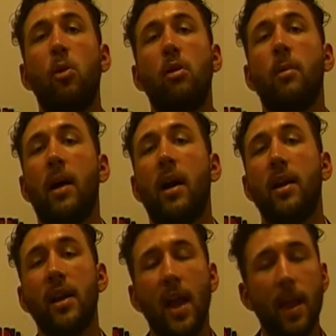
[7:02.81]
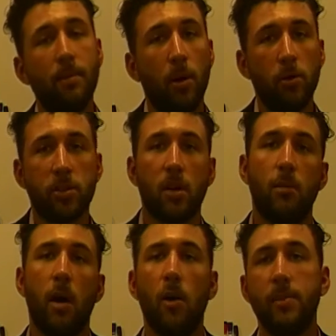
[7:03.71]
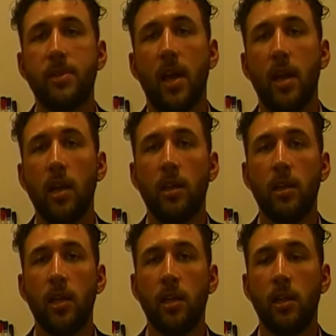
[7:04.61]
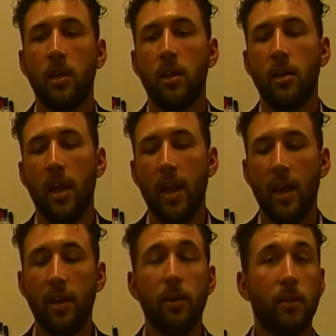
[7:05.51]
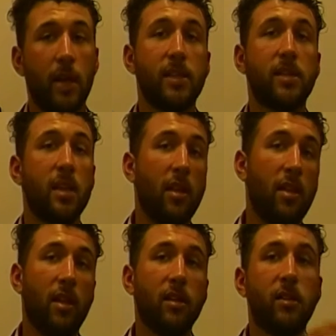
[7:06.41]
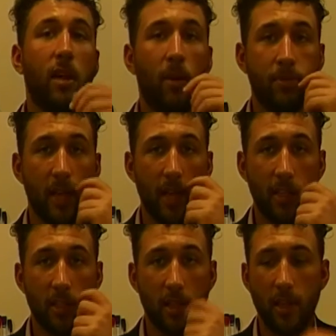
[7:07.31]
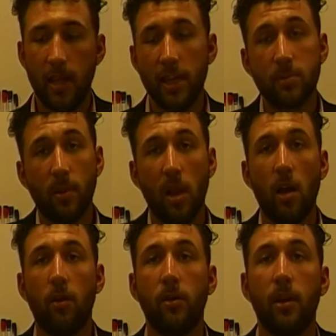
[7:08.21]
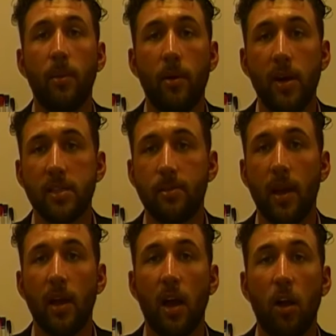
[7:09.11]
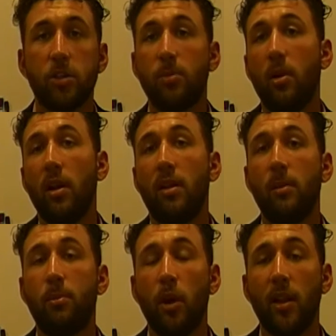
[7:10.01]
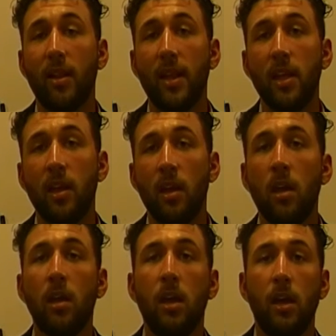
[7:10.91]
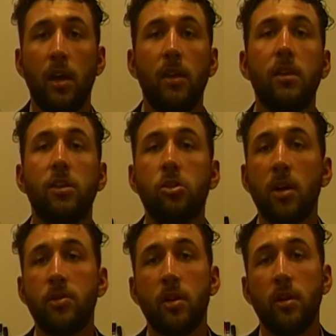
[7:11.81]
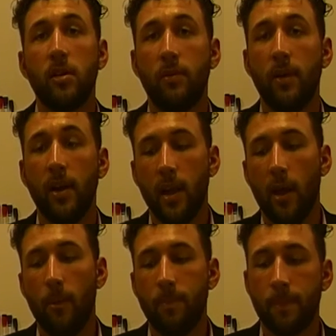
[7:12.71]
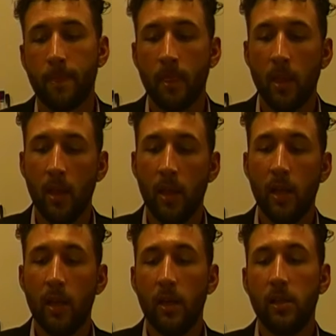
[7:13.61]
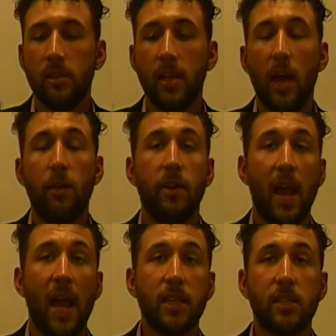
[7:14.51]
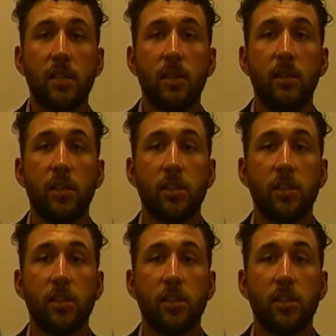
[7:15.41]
a report about it and post it on my website. And as I said, the link to that website is below in my resume. I'll also put a link in the description of this video. Now next,